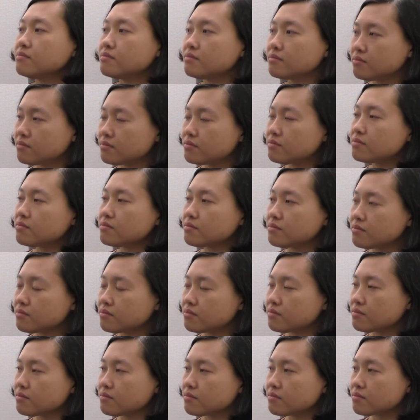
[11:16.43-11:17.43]

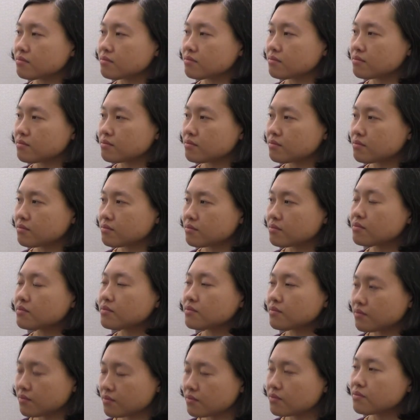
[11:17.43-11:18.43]

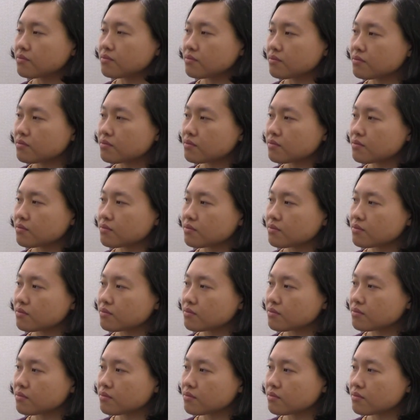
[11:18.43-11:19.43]

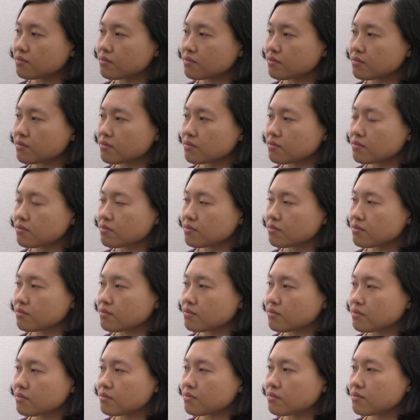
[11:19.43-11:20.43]

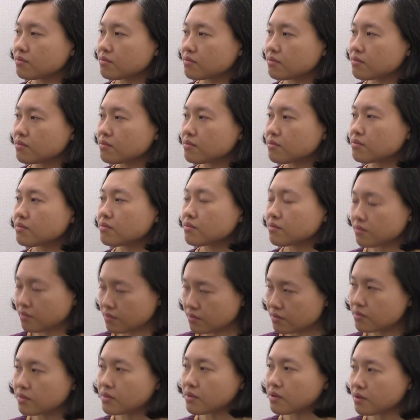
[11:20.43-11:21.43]
The person shown says nothing.